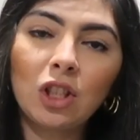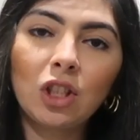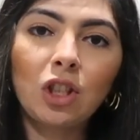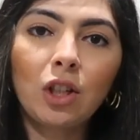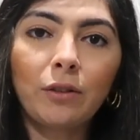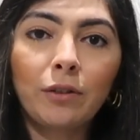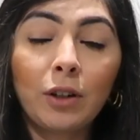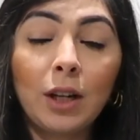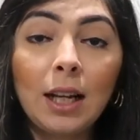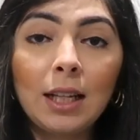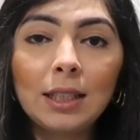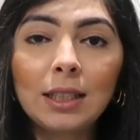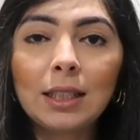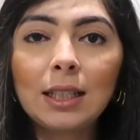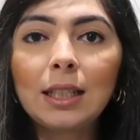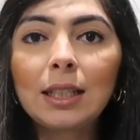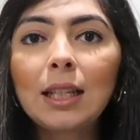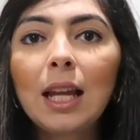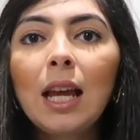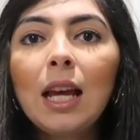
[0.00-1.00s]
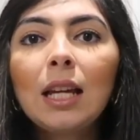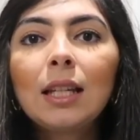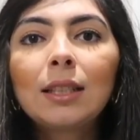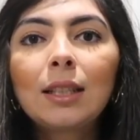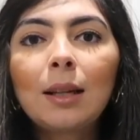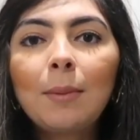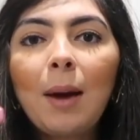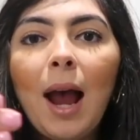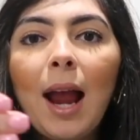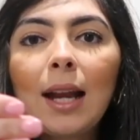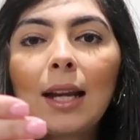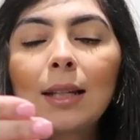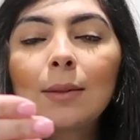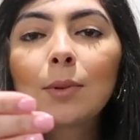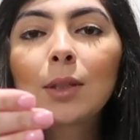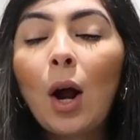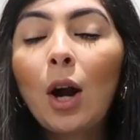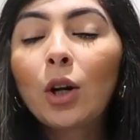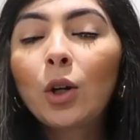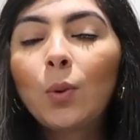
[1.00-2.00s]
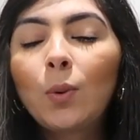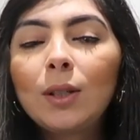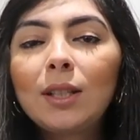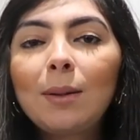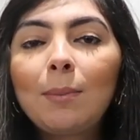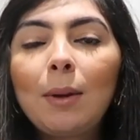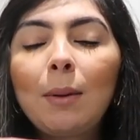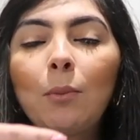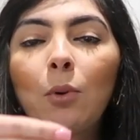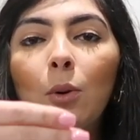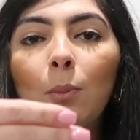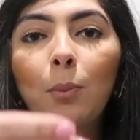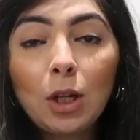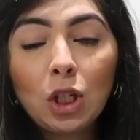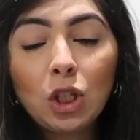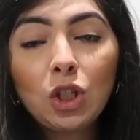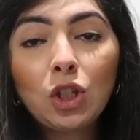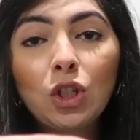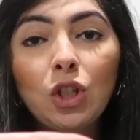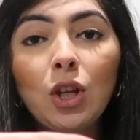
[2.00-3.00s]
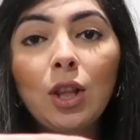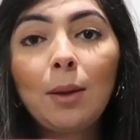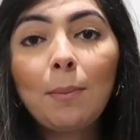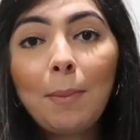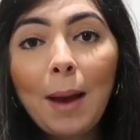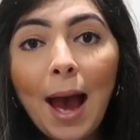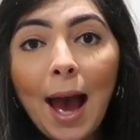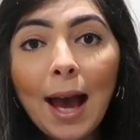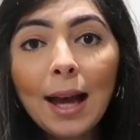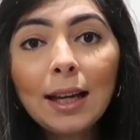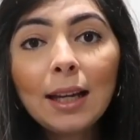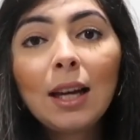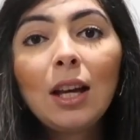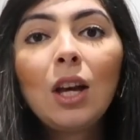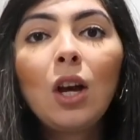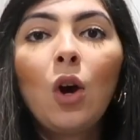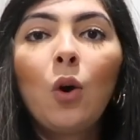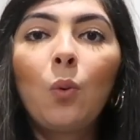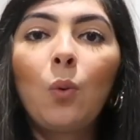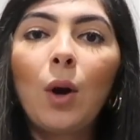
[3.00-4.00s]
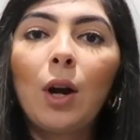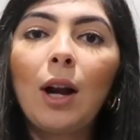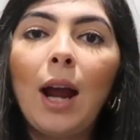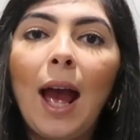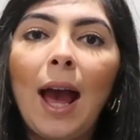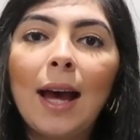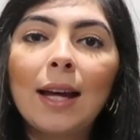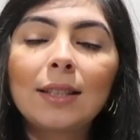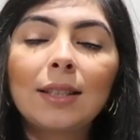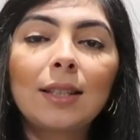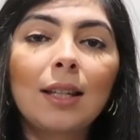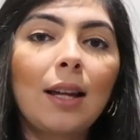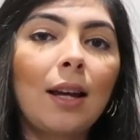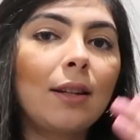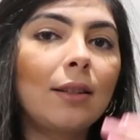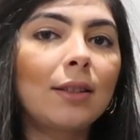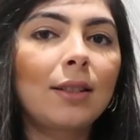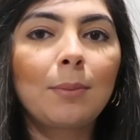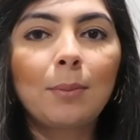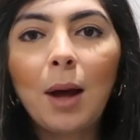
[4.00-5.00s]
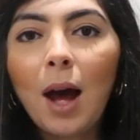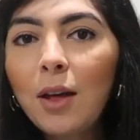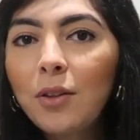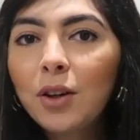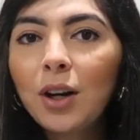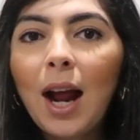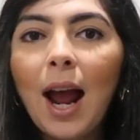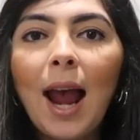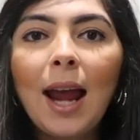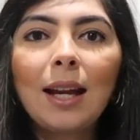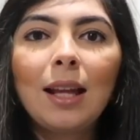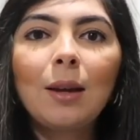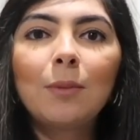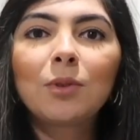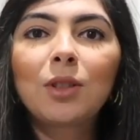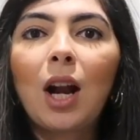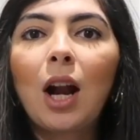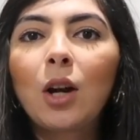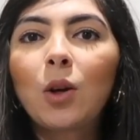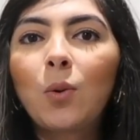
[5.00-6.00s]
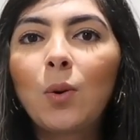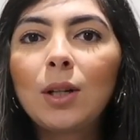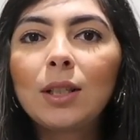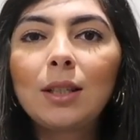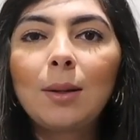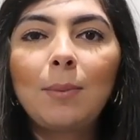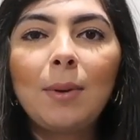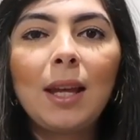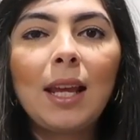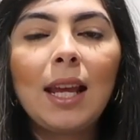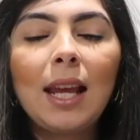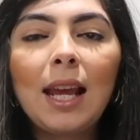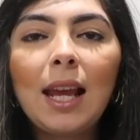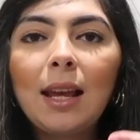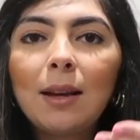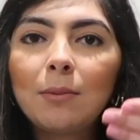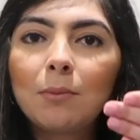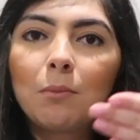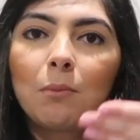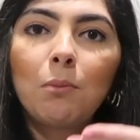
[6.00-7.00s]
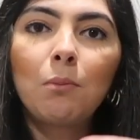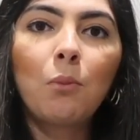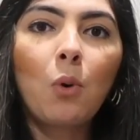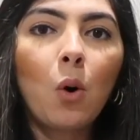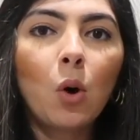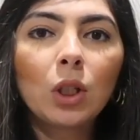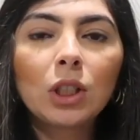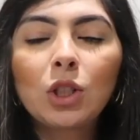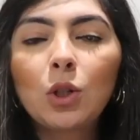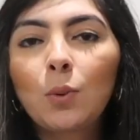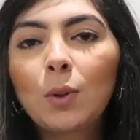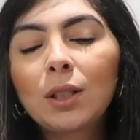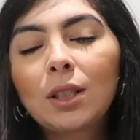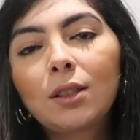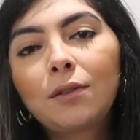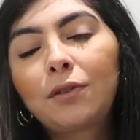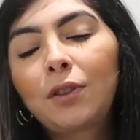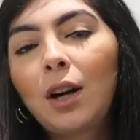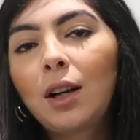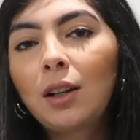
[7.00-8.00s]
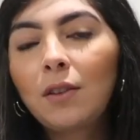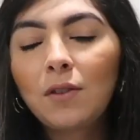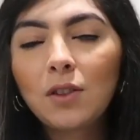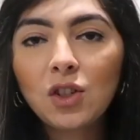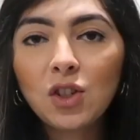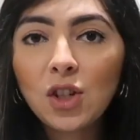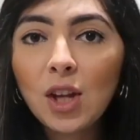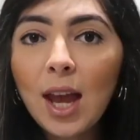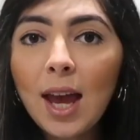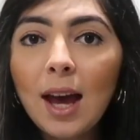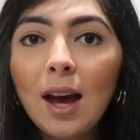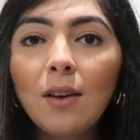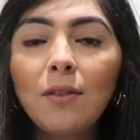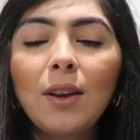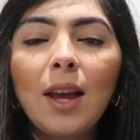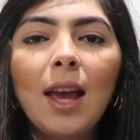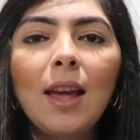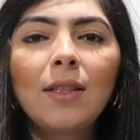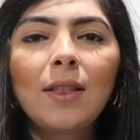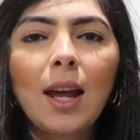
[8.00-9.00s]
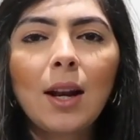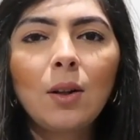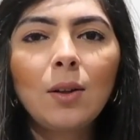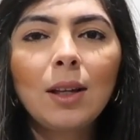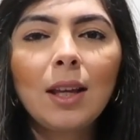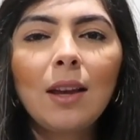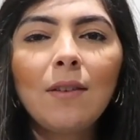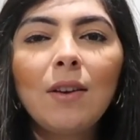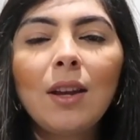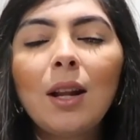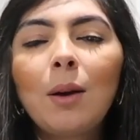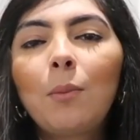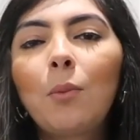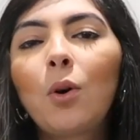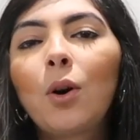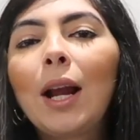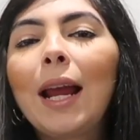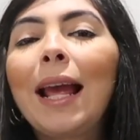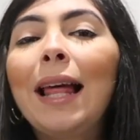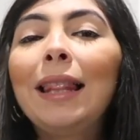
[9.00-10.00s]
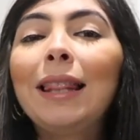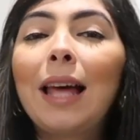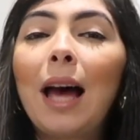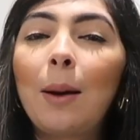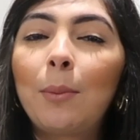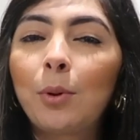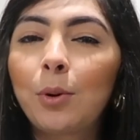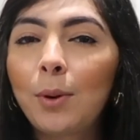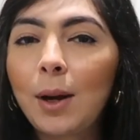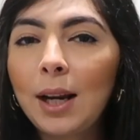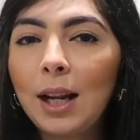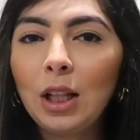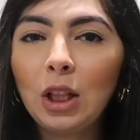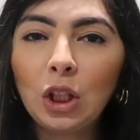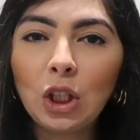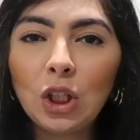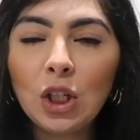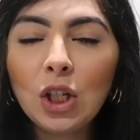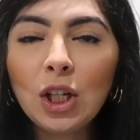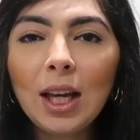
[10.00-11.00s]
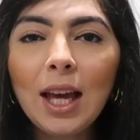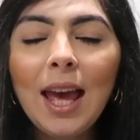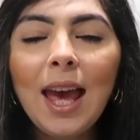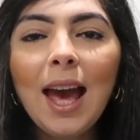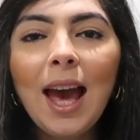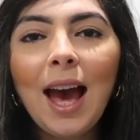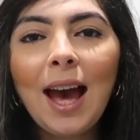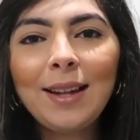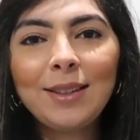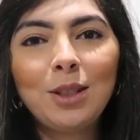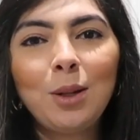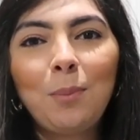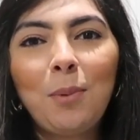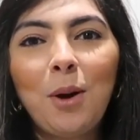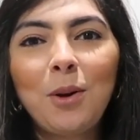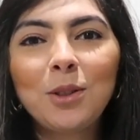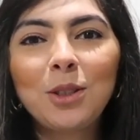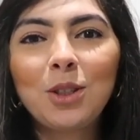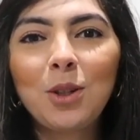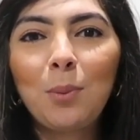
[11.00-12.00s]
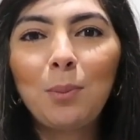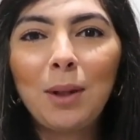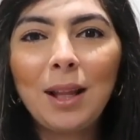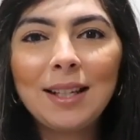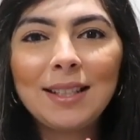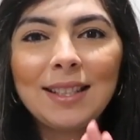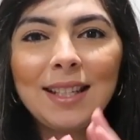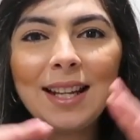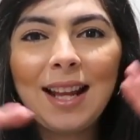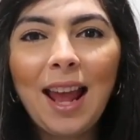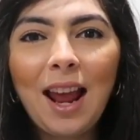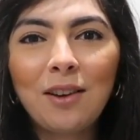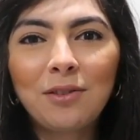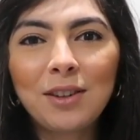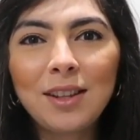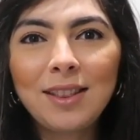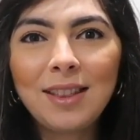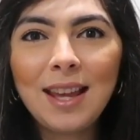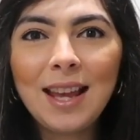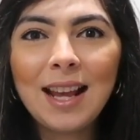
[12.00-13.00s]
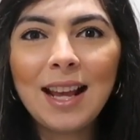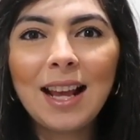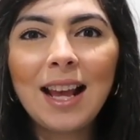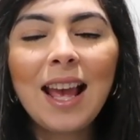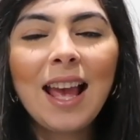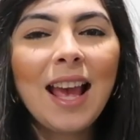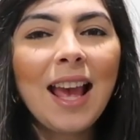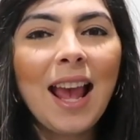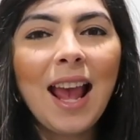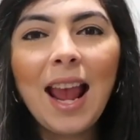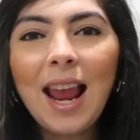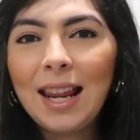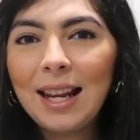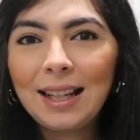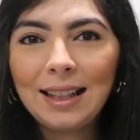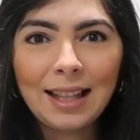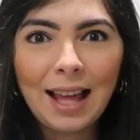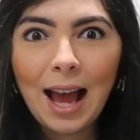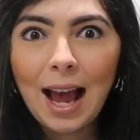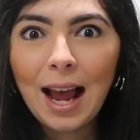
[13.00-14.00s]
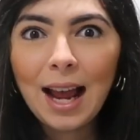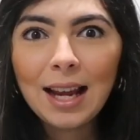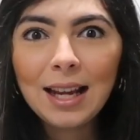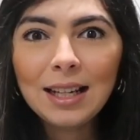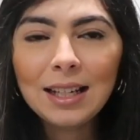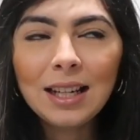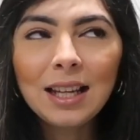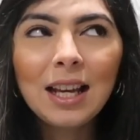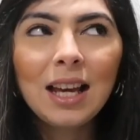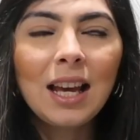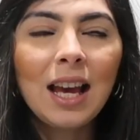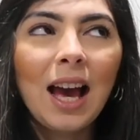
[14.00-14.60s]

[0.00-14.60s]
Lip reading: So for instance, some items are going to be more pushed to the back, whereas some other items are going to be more towards the front of the shelf, and that will give it a more elaborated look as opposed to placing everything in a line.